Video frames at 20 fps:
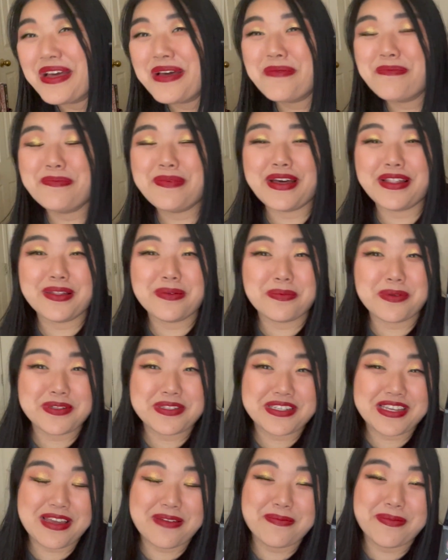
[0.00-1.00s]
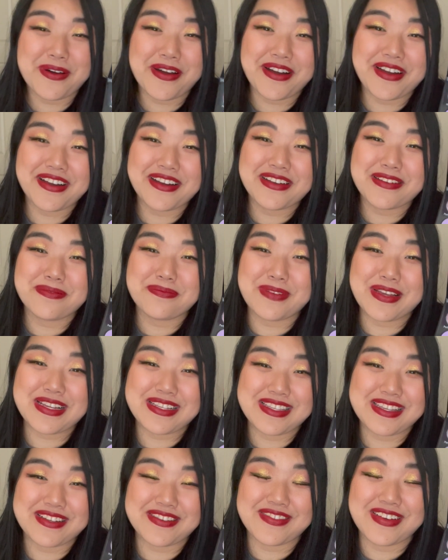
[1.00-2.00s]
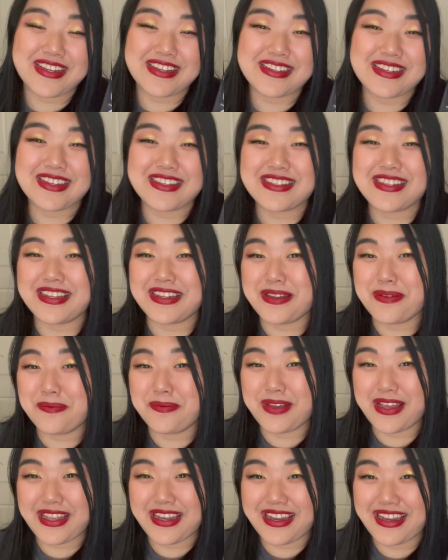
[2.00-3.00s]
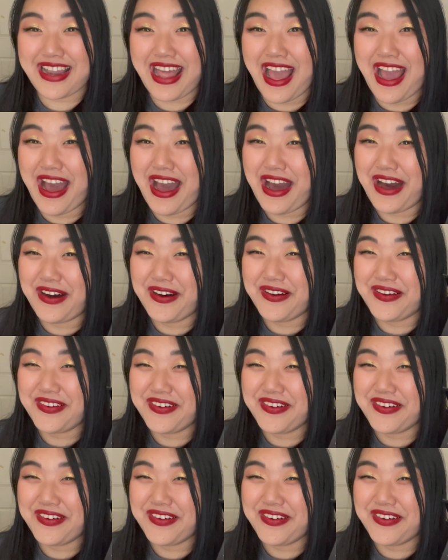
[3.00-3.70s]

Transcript: Bella Beauté Bar Basic Witch is gonna beat it out.